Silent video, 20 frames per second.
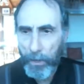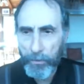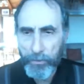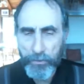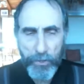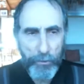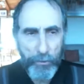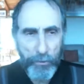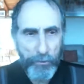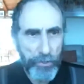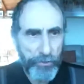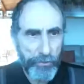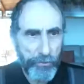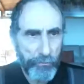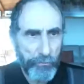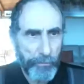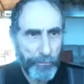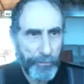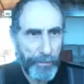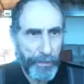so just to
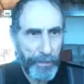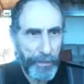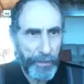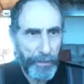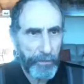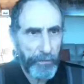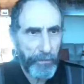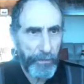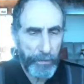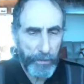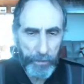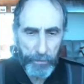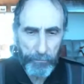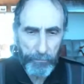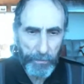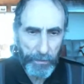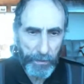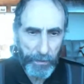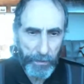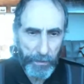repeat
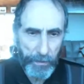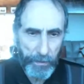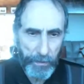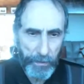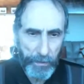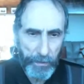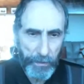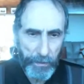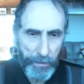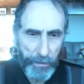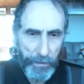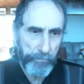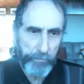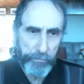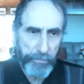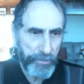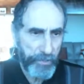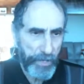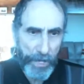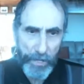the, the
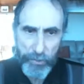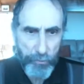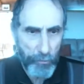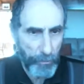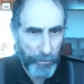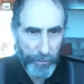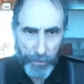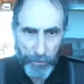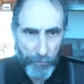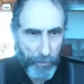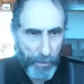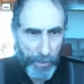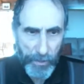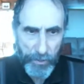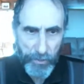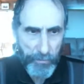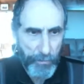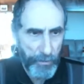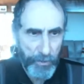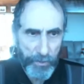um, scheduling
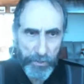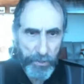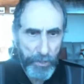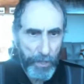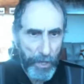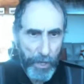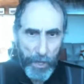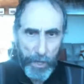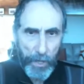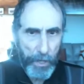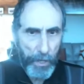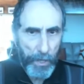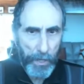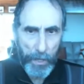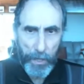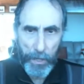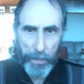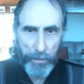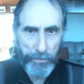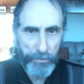arrangements,
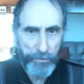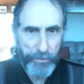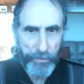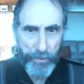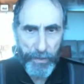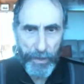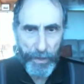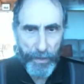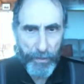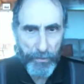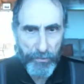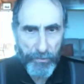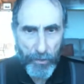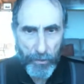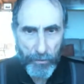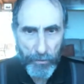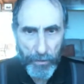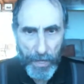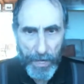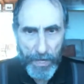today is our
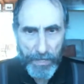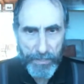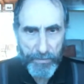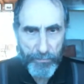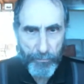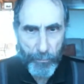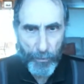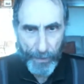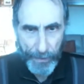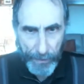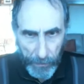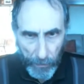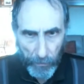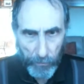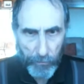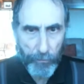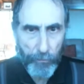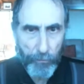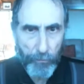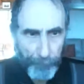last breakout
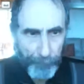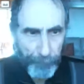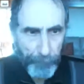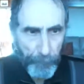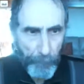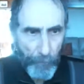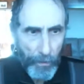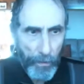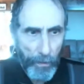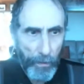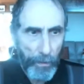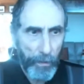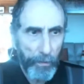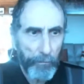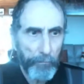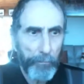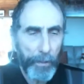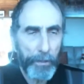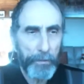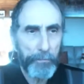group. Uh,
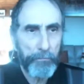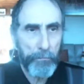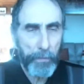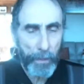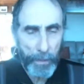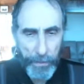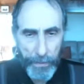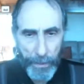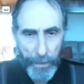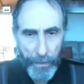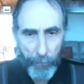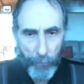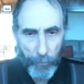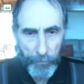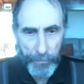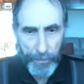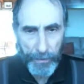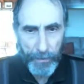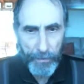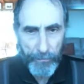but Monday will
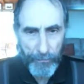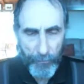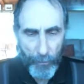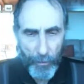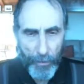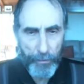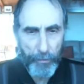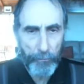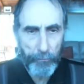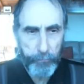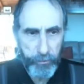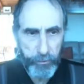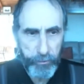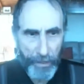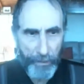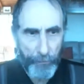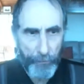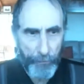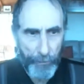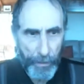be the final
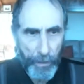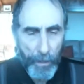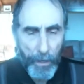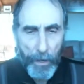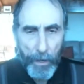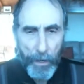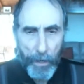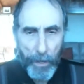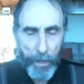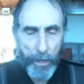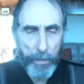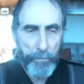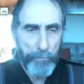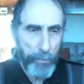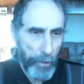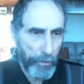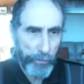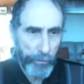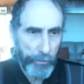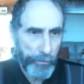plenary. I am
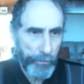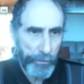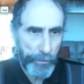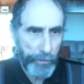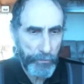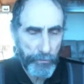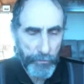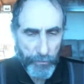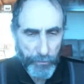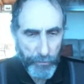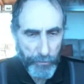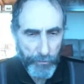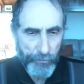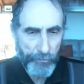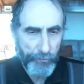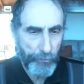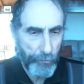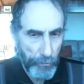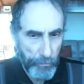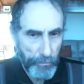not going to
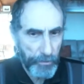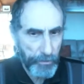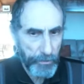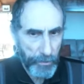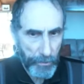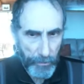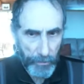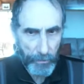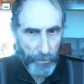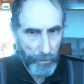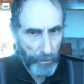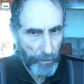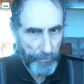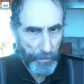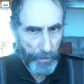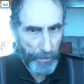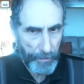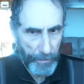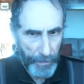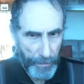introduce new material
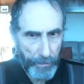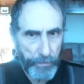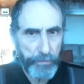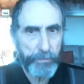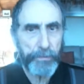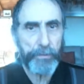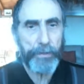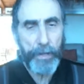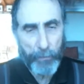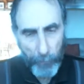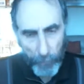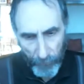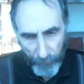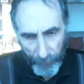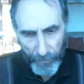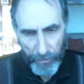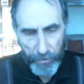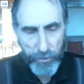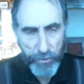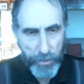on Monday. Today we'll
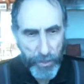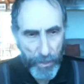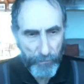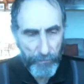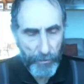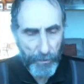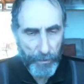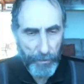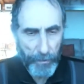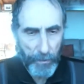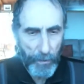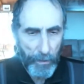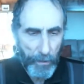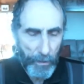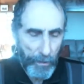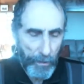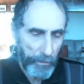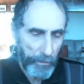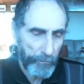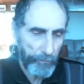finish covering
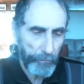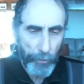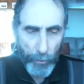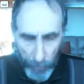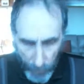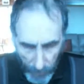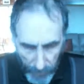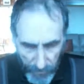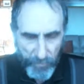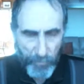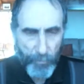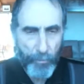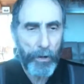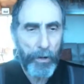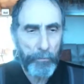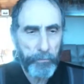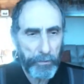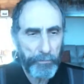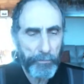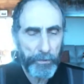Newcomb's
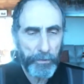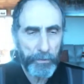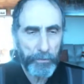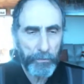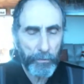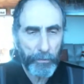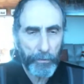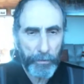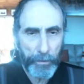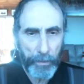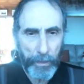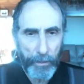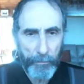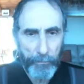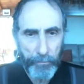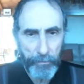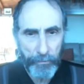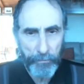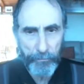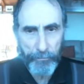problem and look at a
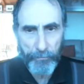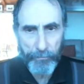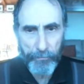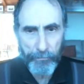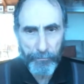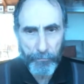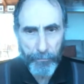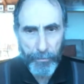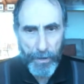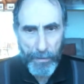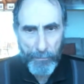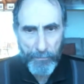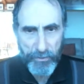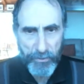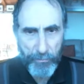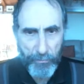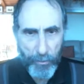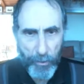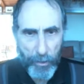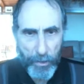couple of
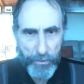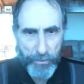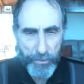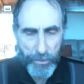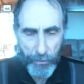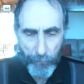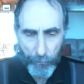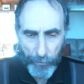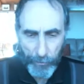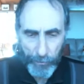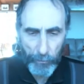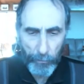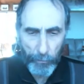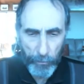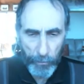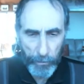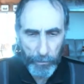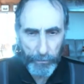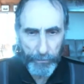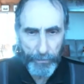perhaps surprising real
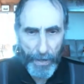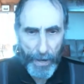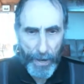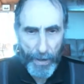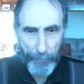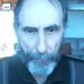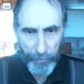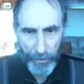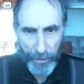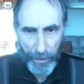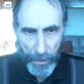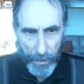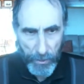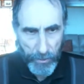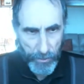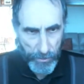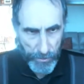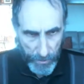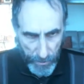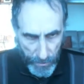world
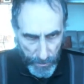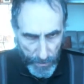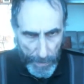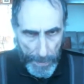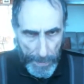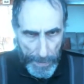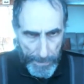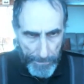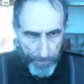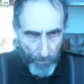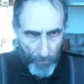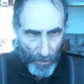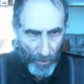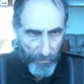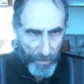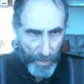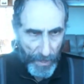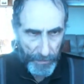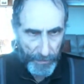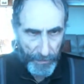applications
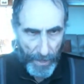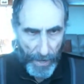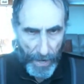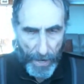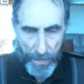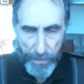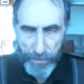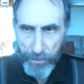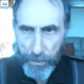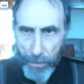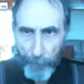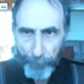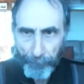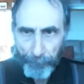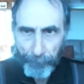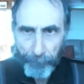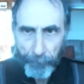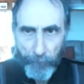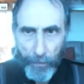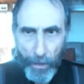that it has.
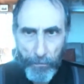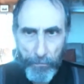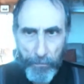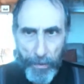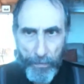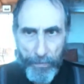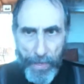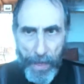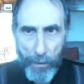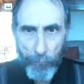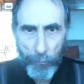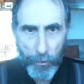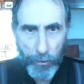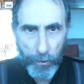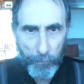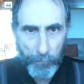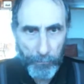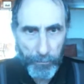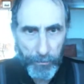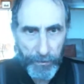Um, and that will
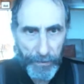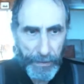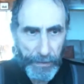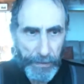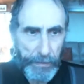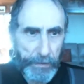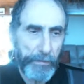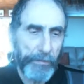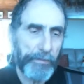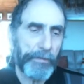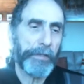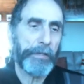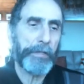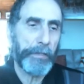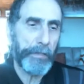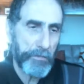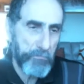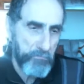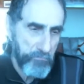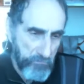complete
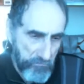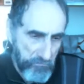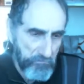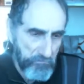the